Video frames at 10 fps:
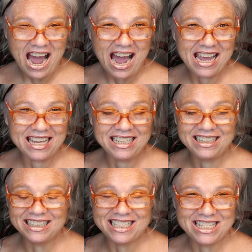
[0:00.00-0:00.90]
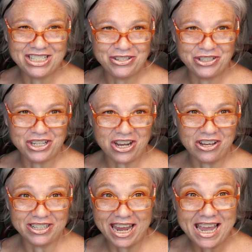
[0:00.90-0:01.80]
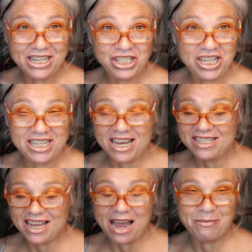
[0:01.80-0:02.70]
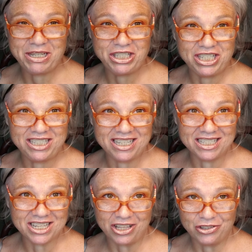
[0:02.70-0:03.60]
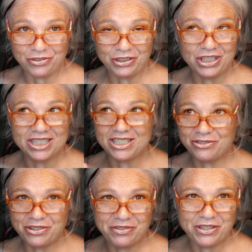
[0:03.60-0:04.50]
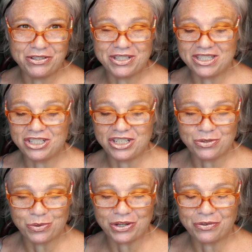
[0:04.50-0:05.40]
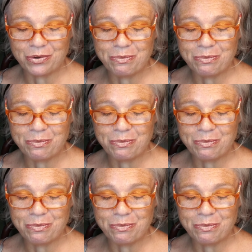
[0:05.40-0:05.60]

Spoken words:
I could listen to her talk all day. And she does colorful looks and reviews, and she's wonderful.